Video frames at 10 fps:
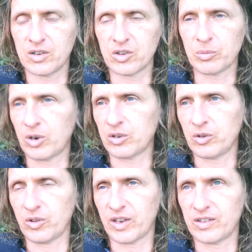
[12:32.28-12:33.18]
the part of
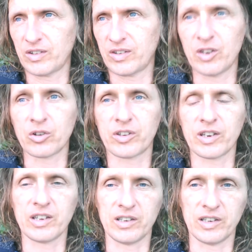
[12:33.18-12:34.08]
you that is
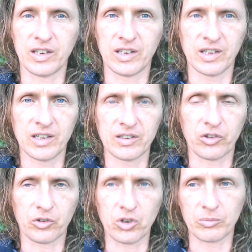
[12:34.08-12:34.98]
inarticulately
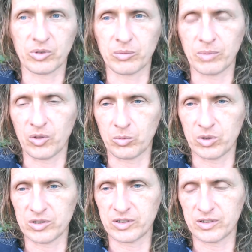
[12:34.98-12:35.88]
disturbed by the
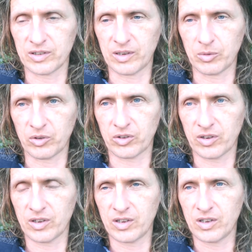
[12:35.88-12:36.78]
world that was
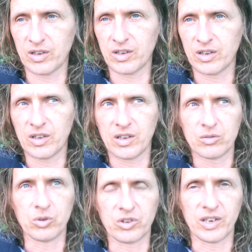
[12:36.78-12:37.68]

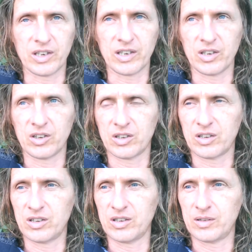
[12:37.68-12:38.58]
routinely
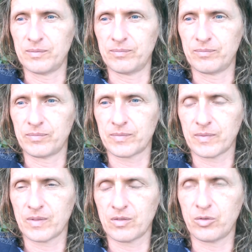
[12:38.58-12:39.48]
um,
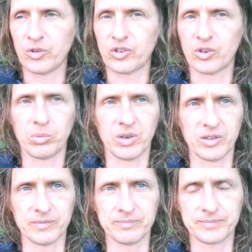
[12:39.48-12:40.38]
foisted upon
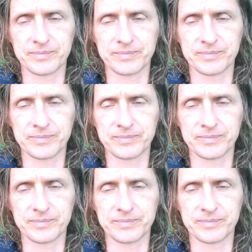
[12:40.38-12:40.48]
you.